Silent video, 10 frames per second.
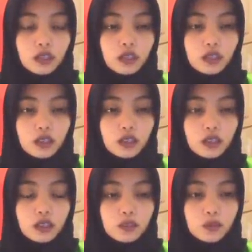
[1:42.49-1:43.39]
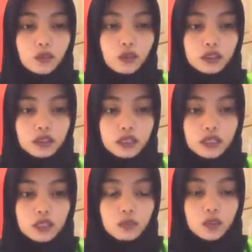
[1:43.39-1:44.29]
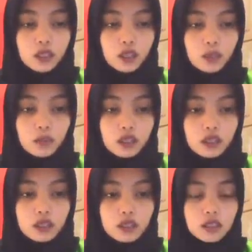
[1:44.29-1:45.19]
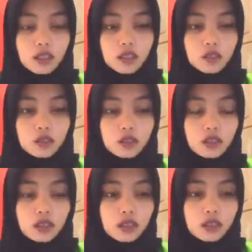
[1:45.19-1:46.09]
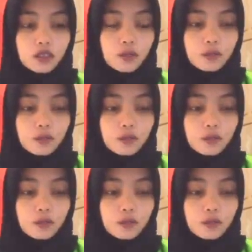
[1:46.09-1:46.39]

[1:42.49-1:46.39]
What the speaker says: writing and speaking, because student